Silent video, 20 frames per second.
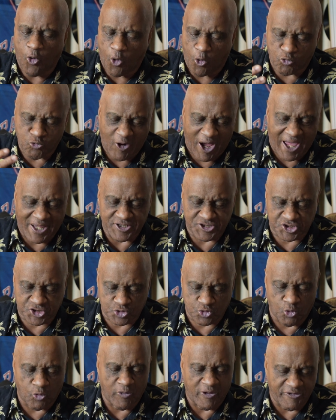or write a
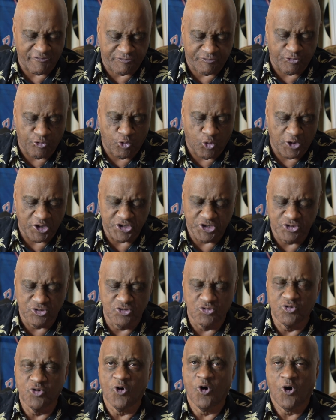story for
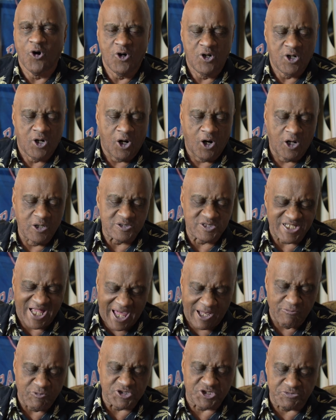you.
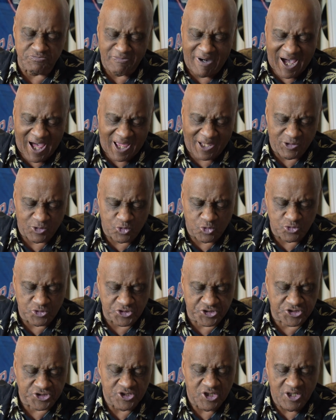Language
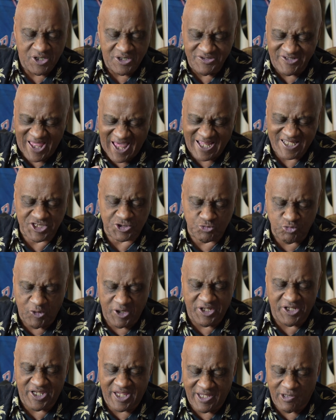models, that's
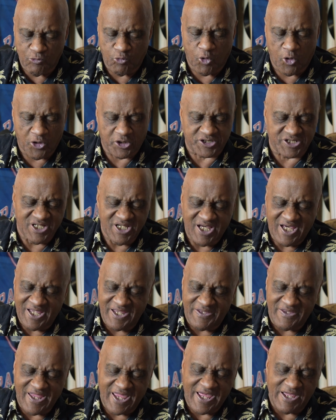where they work.
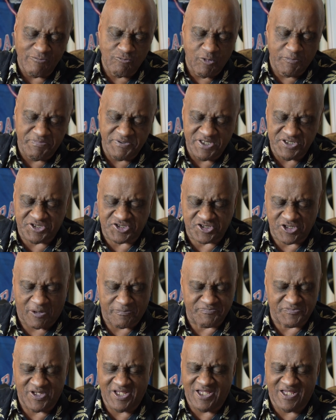And they would be
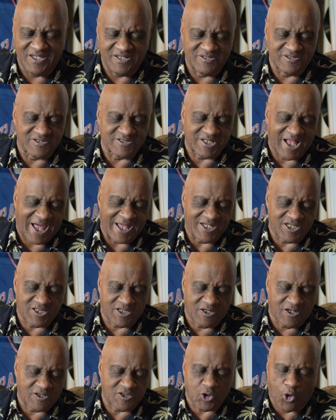something like
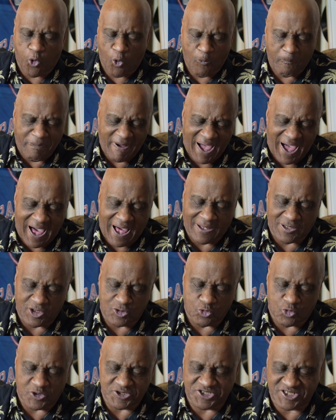
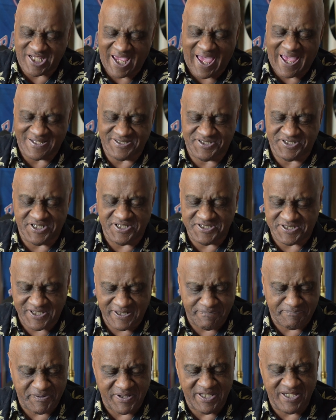Copilot or
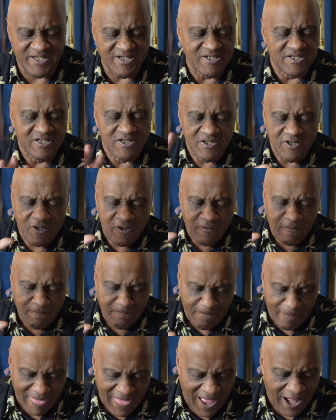ChatGPT.
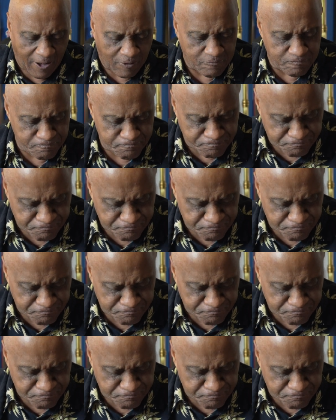Now,